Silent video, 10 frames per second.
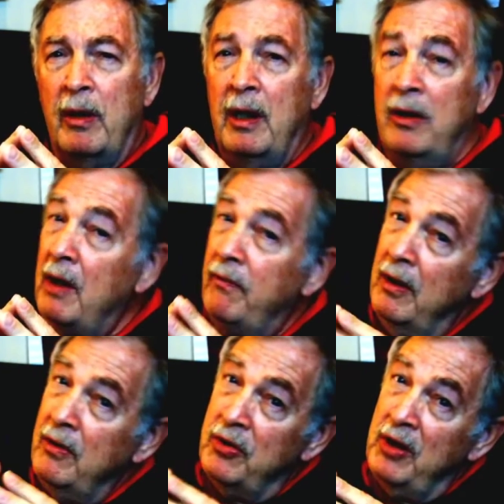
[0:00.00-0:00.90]
and you have to
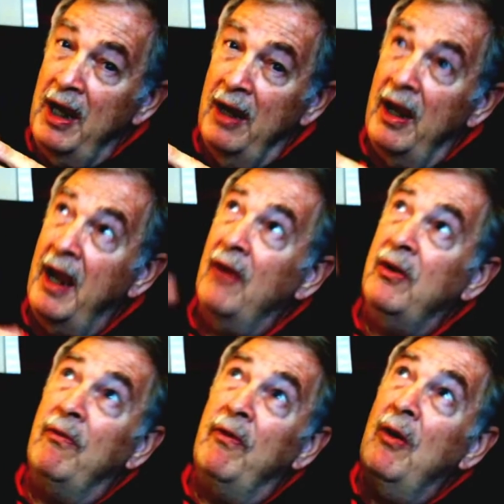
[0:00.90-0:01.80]
understand, the house is
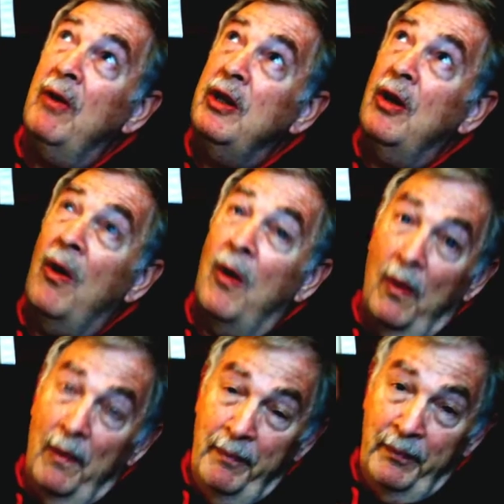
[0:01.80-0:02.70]
very tall.
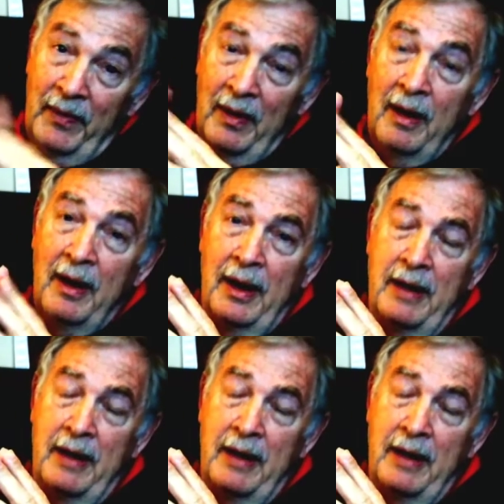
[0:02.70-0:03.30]
He